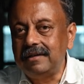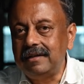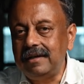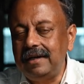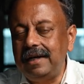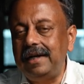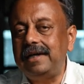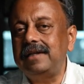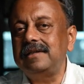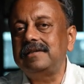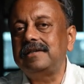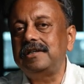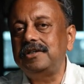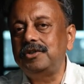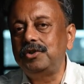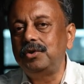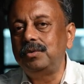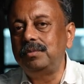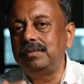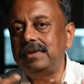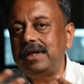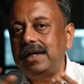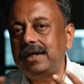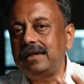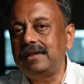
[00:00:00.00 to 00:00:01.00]
Let us
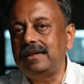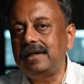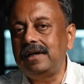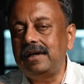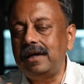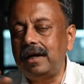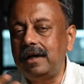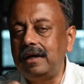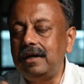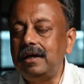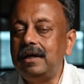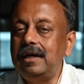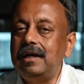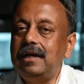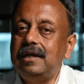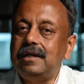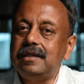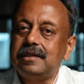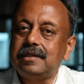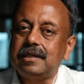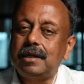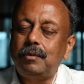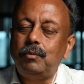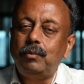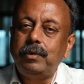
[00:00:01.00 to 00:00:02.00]
assume that there are
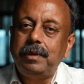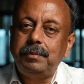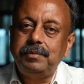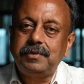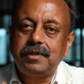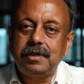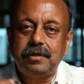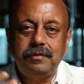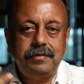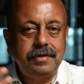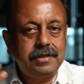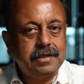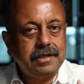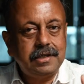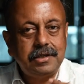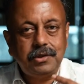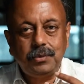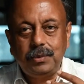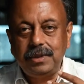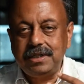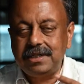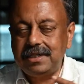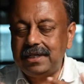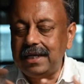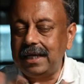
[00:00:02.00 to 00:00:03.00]
some web services
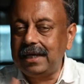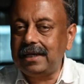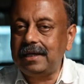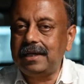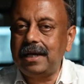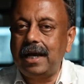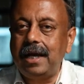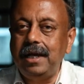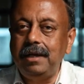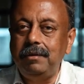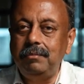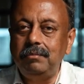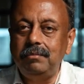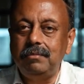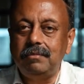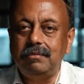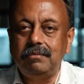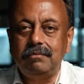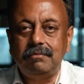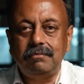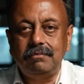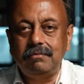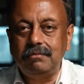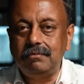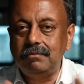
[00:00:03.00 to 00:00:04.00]
which take time,
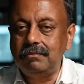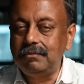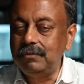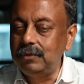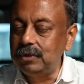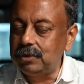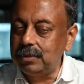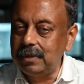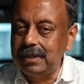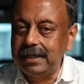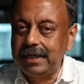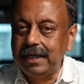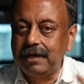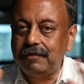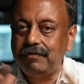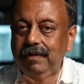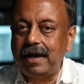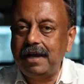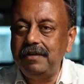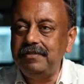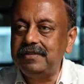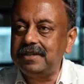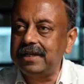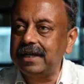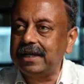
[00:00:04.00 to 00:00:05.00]
which will take
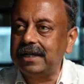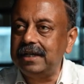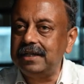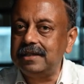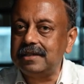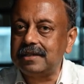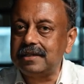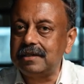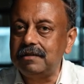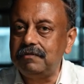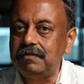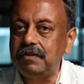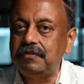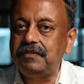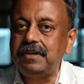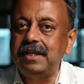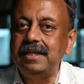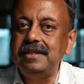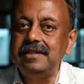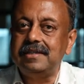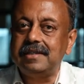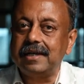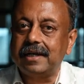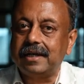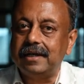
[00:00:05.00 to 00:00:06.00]
5 seconds,
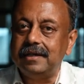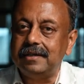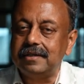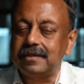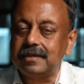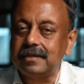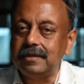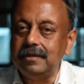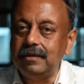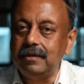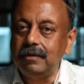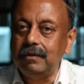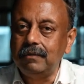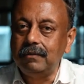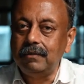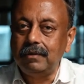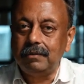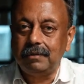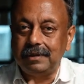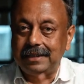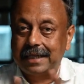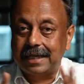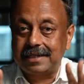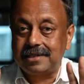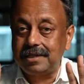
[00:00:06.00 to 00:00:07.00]
15 seconds.
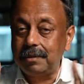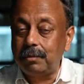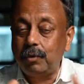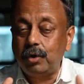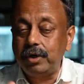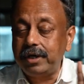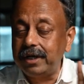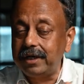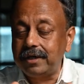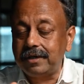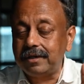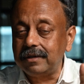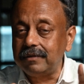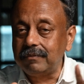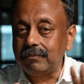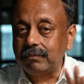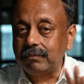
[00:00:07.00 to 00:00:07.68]
But that's about it.